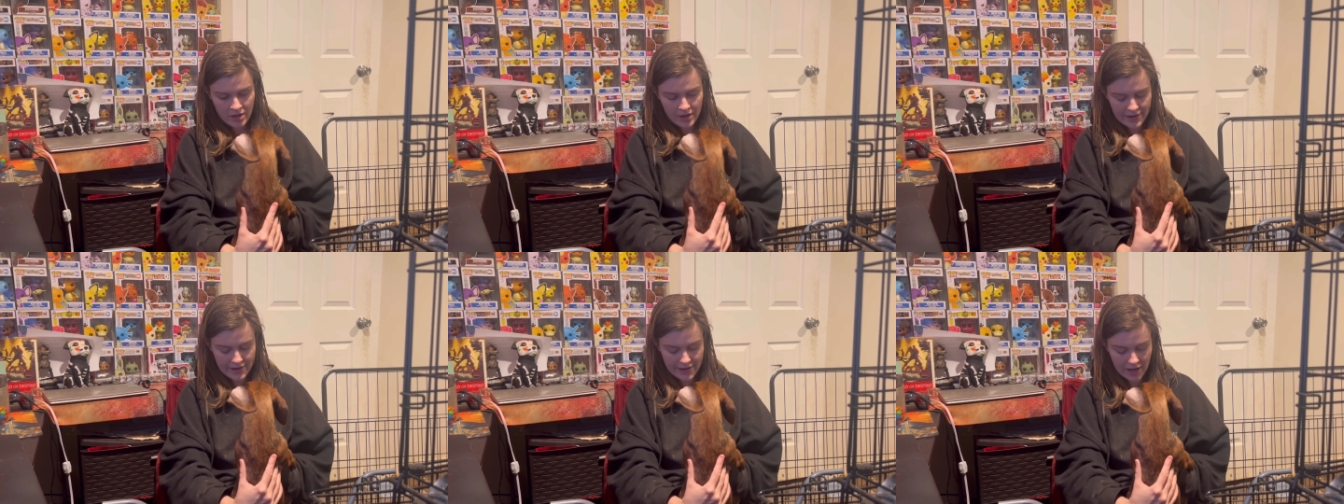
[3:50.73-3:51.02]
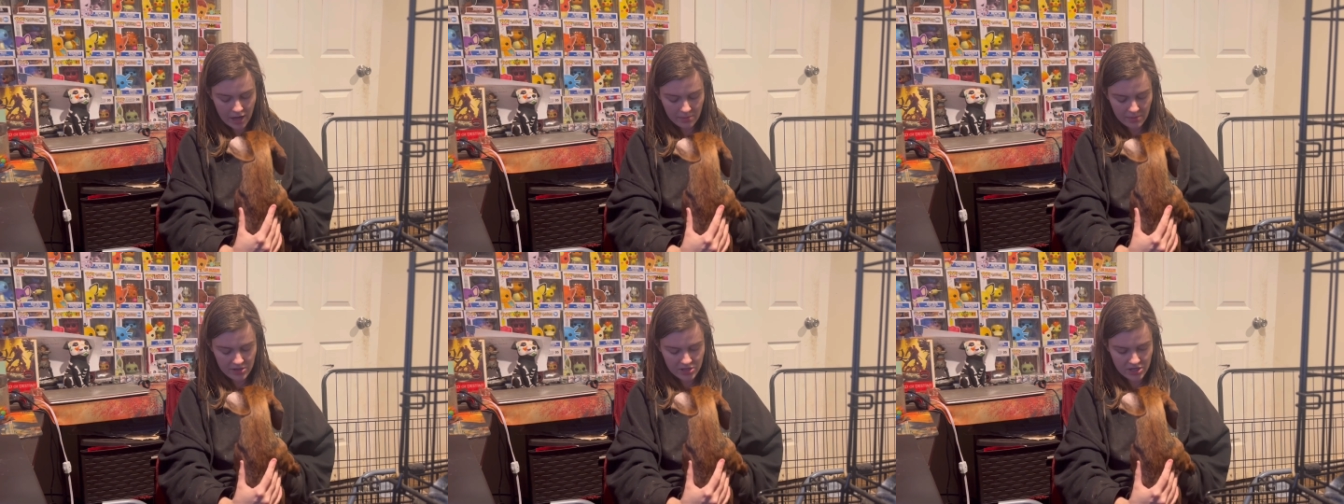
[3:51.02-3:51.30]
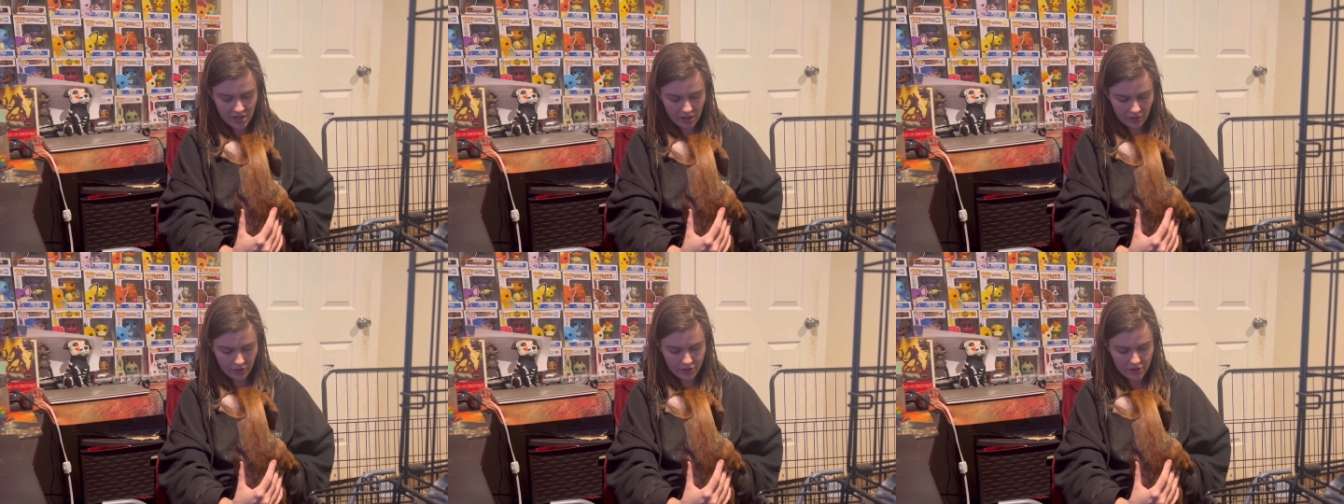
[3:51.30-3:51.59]
and how
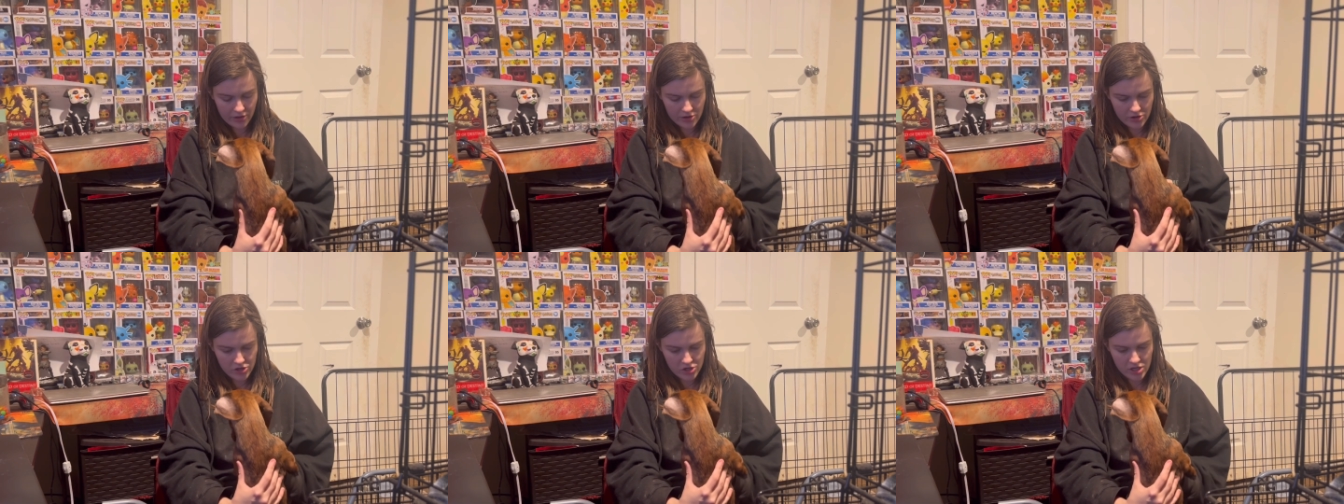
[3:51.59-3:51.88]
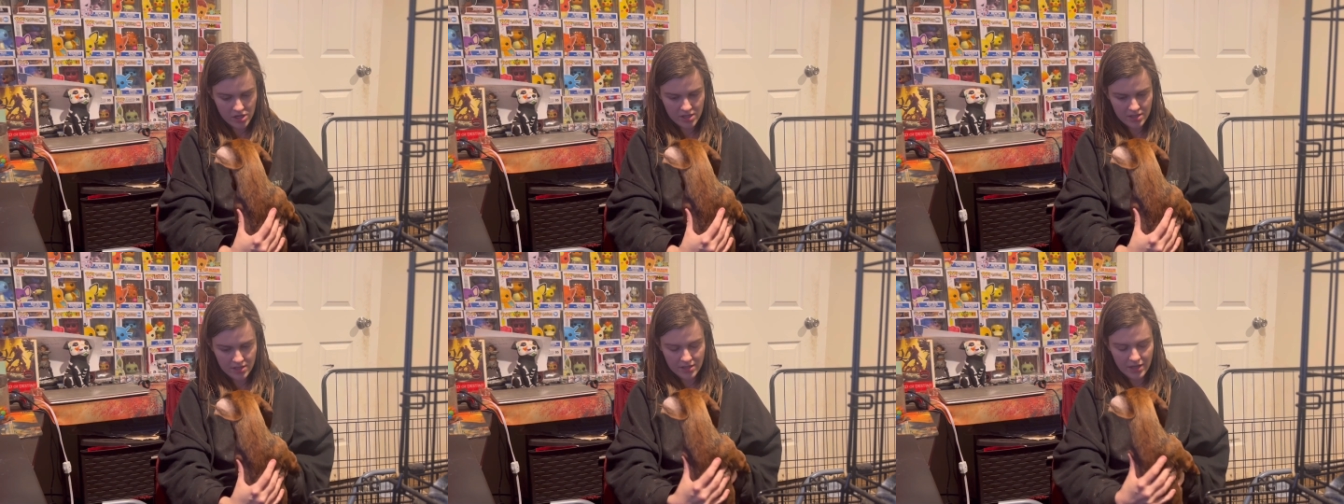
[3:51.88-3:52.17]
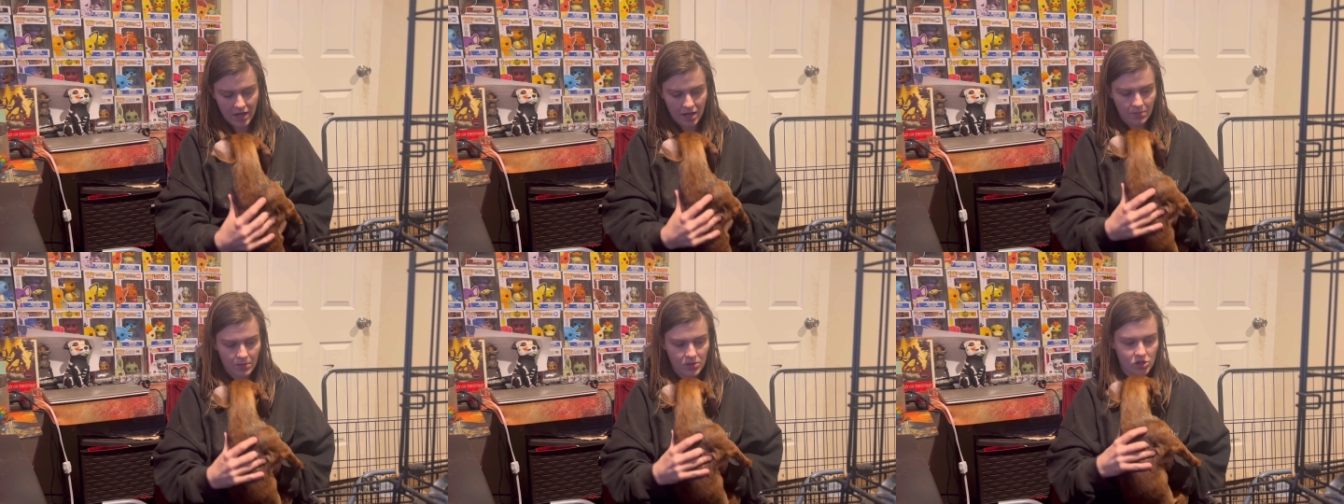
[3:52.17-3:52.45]
much healthier she is and
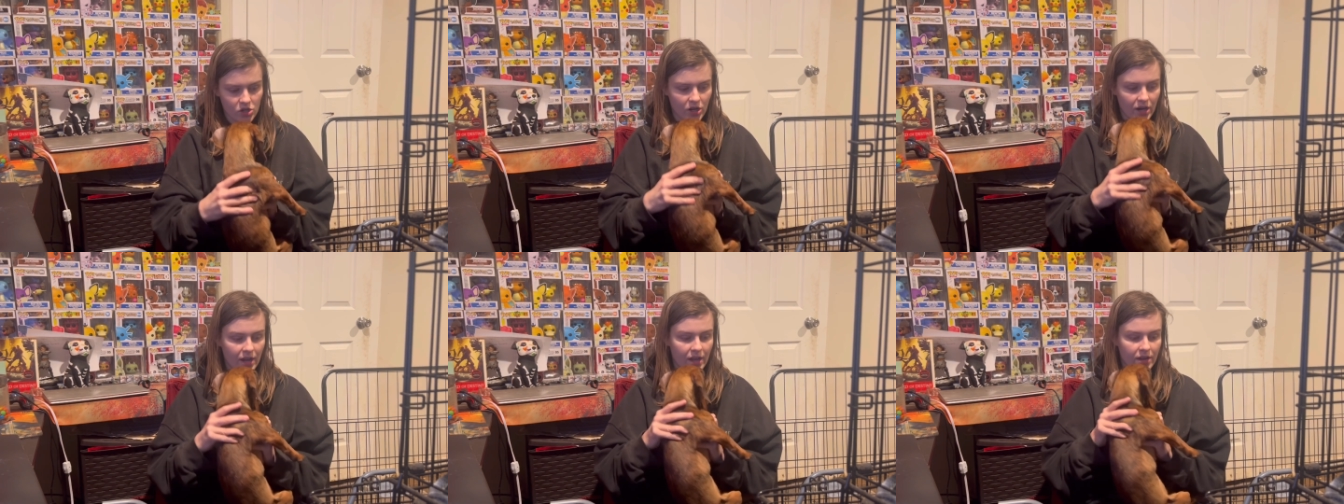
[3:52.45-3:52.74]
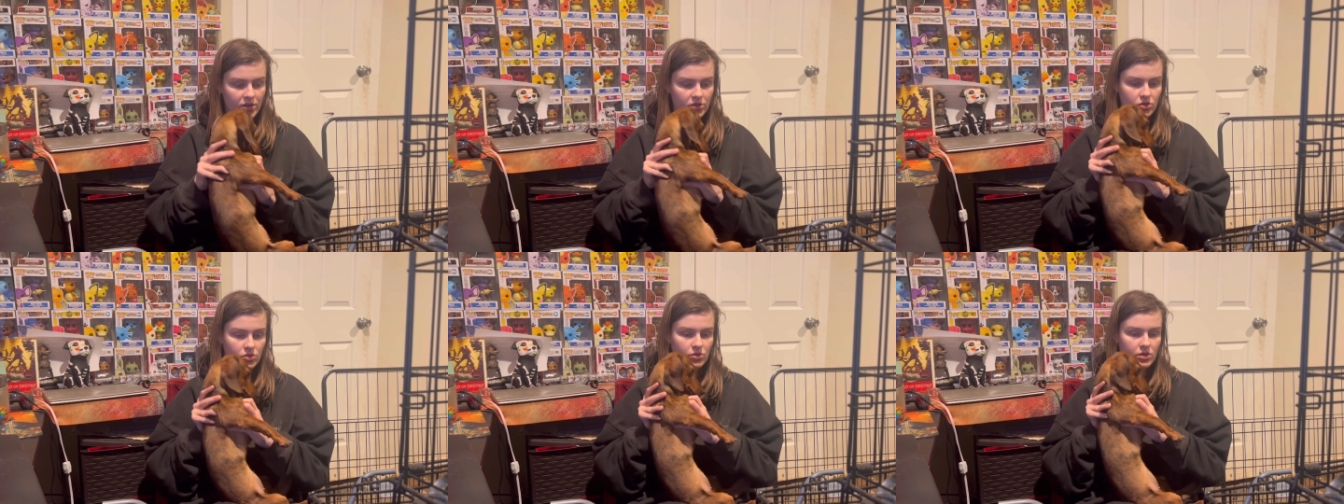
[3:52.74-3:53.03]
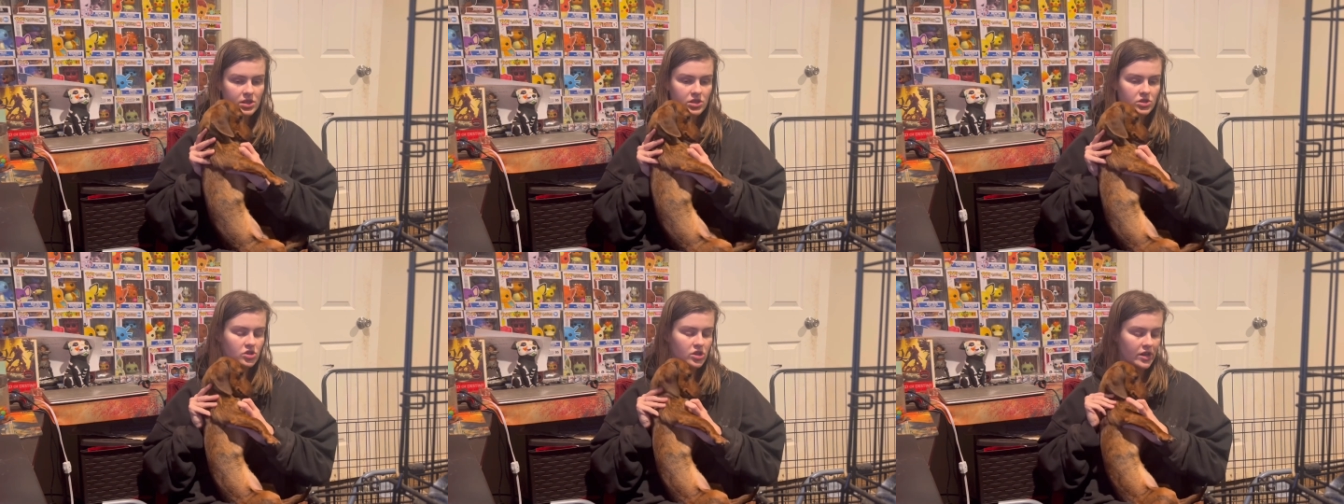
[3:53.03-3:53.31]
how much her attitude
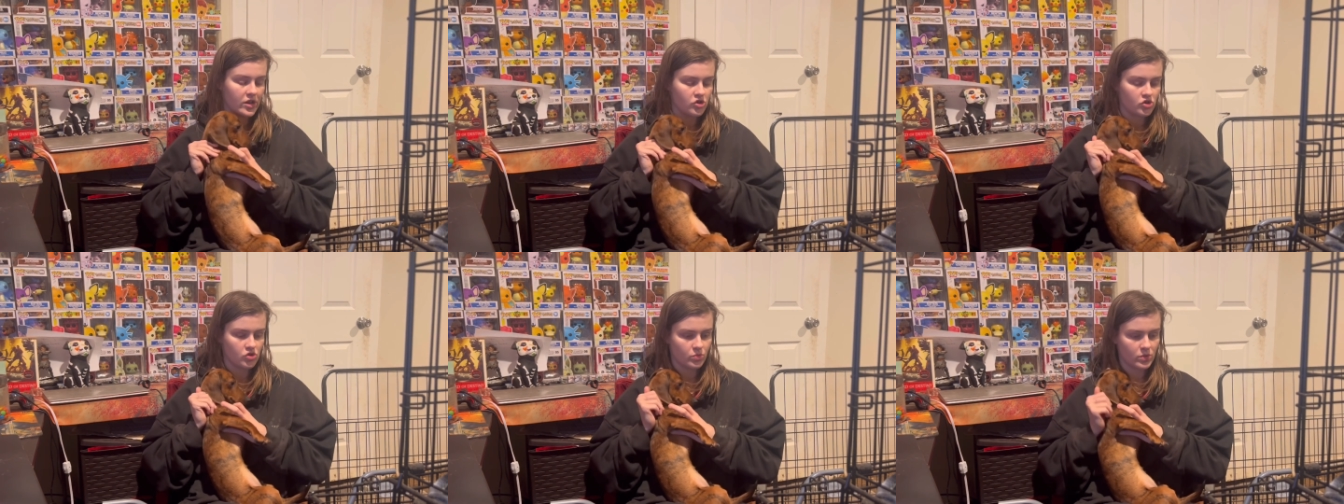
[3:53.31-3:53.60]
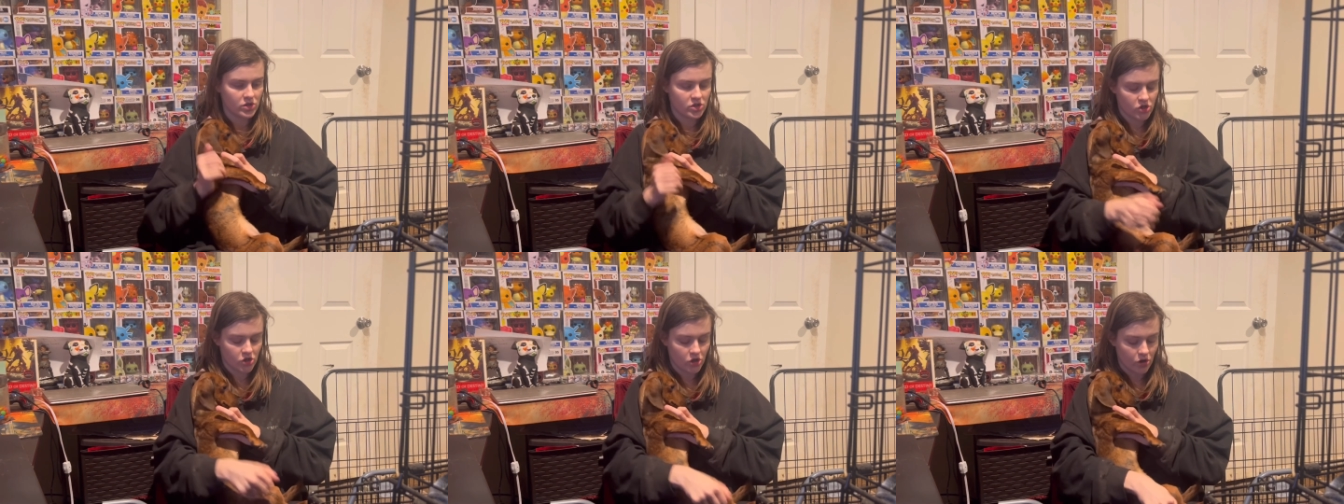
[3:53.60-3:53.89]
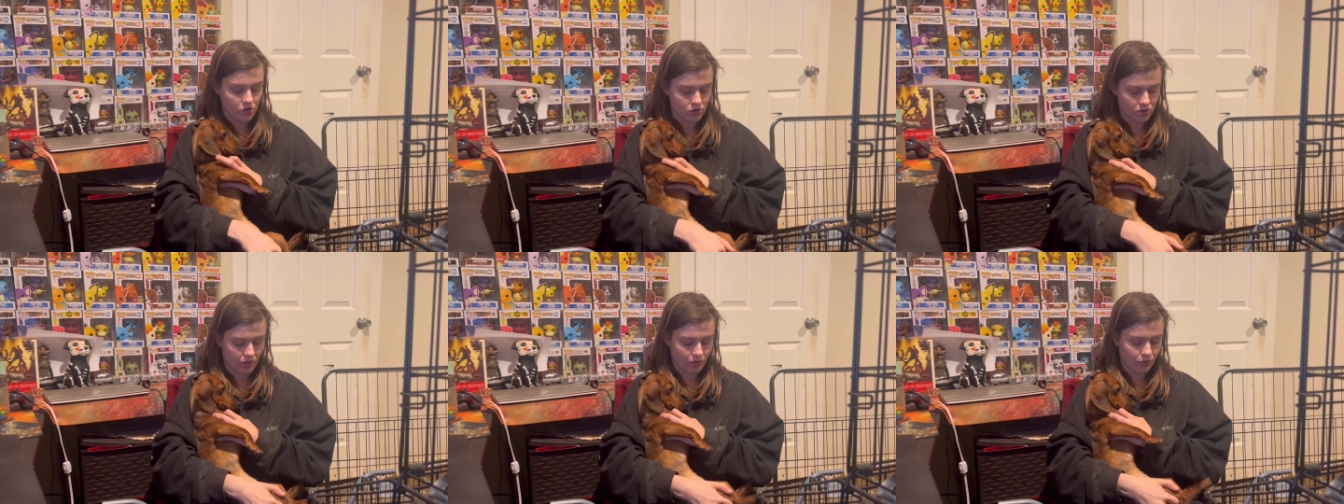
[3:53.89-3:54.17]
has changed, which
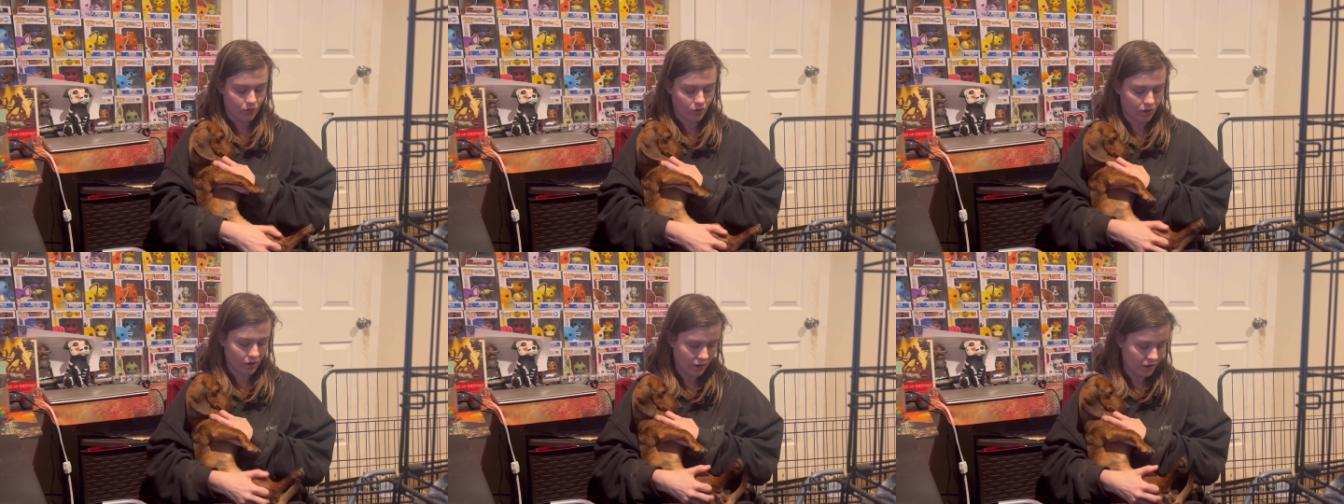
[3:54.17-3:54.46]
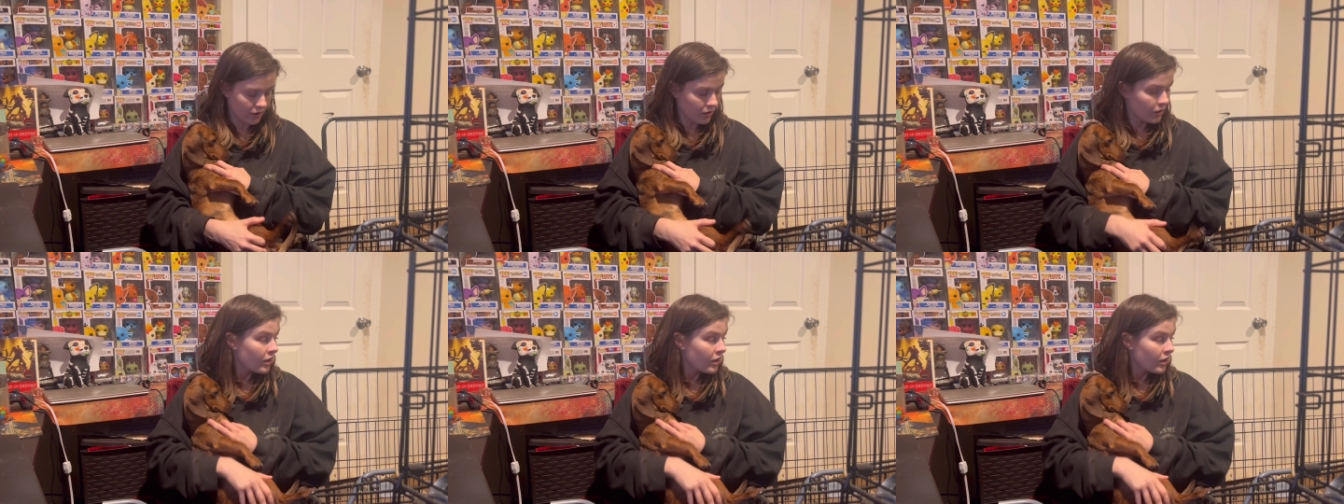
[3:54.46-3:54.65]
goes for